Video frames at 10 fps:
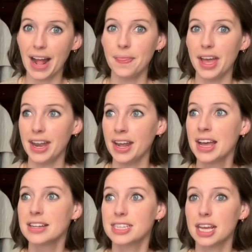And then
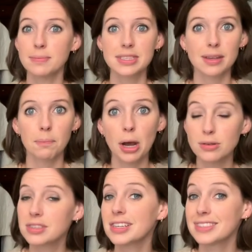tips,
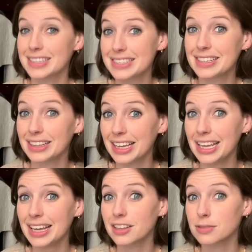post
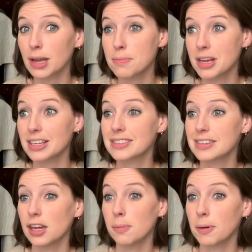consistently is my biggest
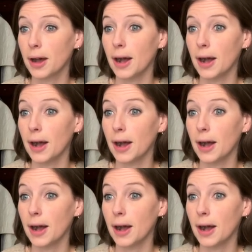tip.